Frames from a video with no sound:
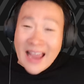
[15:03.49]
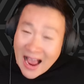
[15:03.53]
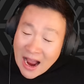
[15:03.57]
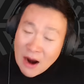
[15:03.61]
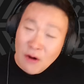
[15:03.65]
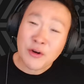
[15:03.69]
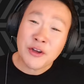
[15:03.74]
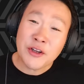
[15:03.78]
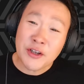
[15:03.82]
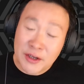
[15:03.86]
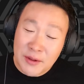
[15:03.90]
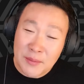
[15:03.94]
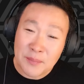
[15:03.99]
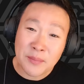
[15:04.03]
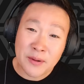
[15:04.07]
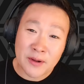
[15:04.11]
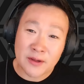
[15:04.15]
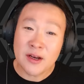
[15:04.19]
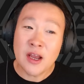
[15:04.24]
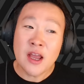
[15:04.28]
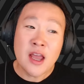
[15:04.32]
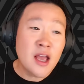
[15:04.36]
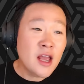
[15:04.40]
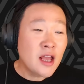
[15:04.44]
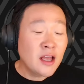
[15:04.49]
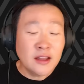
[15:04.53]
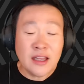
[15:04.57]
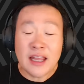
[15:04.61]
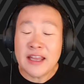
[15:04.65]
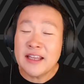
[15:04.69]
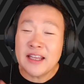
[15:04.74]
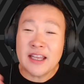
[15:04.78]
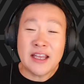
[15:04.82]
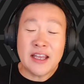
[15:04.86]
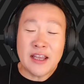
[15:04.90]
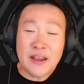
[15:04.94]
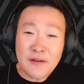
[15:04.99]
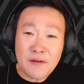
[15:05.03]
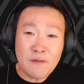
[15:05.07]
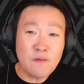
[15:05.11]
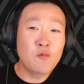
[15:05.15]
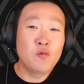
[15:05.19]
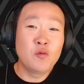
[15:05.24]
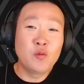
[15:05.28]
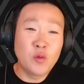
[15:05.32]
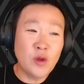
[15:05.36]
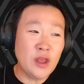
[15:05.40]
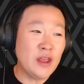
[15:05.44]
how are you going to put, like,
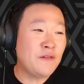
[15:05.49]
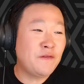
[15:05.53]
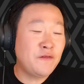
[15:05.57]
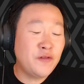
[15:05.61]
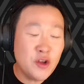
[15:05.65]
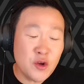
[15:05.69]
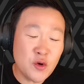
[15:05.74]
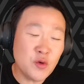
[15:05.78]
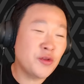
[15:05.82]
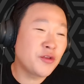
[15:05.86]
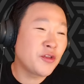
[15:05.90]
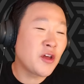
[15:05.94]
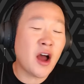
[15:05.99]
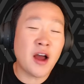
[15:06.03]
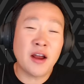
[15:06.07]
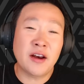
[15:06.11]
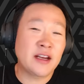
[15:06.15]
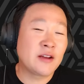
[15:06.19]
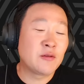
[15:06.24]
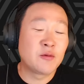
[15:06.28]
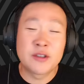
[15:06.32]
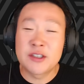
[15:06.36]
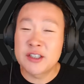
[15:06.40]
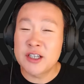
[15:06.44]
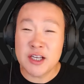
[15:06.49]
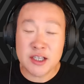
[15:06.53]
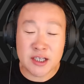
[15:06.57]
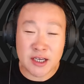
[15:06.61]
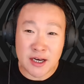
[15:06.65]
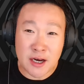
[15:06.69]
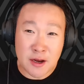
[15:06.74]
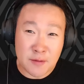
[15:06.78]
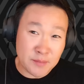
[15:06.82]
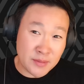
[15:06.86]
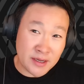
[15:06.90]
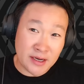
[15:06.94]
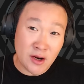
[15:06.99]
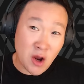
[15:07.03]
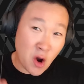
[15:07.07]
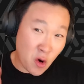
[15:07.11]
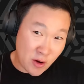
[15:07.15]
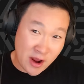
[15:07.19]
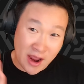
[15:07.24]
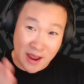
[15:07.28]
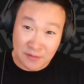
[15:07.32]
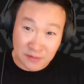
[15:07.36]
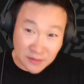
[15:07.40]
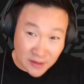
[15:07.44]
if you thought it was just going to be,
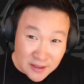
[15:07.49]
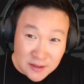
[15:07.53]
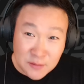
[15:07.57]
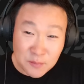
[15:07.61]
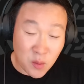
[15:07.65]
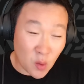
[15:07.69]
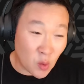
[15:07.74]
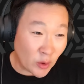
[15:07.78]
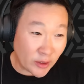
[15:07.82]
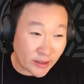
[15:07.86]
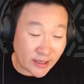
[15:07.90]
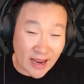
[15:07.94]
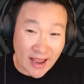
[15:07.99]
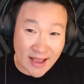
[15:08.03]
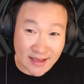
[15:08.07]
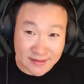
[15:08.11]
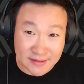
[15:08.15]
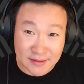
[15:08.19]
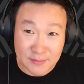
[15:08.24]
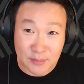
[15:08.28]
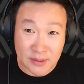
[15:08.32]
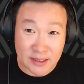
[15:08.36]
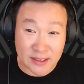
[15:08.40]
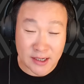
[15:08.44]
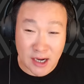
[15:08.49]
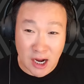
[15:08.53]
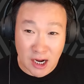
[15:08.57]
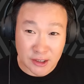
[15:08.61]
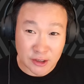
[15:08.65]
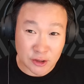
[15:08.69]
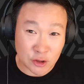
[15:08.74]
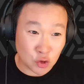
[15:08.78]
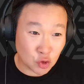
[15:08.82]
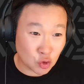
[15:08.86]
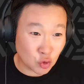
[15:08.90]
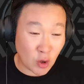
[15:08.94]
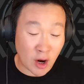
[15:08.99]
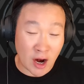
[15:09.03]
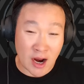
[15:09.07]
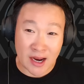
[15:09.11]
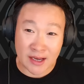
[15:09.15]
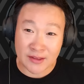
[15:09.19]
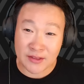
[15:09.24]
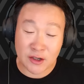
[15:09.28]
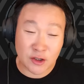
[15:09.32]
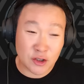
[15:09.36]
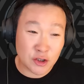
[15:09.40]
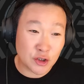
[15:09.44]
okay, at this point has to be cut and
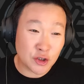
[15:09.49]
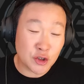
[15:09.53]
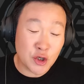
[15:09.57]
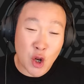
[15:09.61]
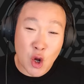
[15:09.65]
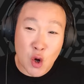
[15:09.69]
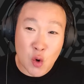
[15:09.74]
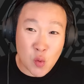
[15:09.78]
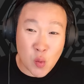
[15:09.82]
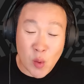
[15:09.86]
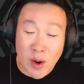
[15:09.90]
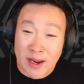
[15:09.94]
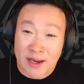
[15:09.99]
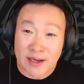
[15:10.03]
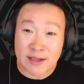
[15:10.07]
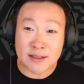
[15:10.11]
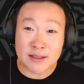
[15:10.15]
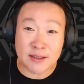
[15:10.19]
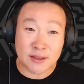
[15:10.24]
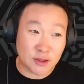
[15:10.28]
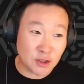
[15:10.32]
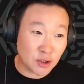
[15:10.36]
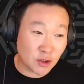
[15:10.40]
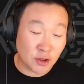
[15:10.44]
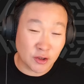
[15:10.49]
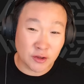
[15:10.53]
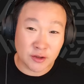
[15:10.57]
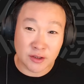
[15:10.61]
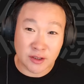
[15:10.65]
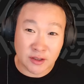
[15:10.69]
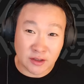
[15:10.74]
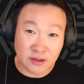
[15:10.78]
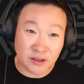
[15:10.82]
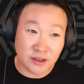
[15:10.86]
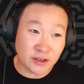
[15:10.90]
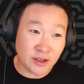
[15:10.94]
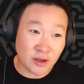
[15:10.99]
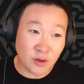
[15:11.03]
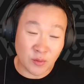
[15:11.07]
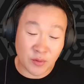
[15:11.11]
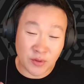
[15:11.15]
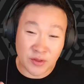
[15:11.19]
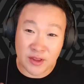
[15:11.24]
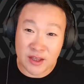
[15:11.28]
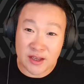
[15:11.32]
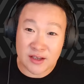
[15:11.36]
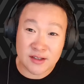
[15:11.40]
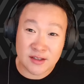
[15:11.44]
dry, there's no way to turn, you know,
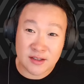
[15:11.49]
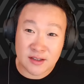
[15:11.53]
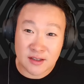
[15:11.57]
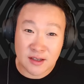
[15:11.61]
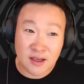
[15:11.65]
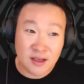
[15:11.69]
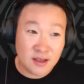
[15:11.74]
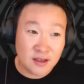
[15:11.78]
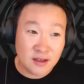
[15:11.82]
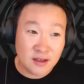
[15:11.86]
this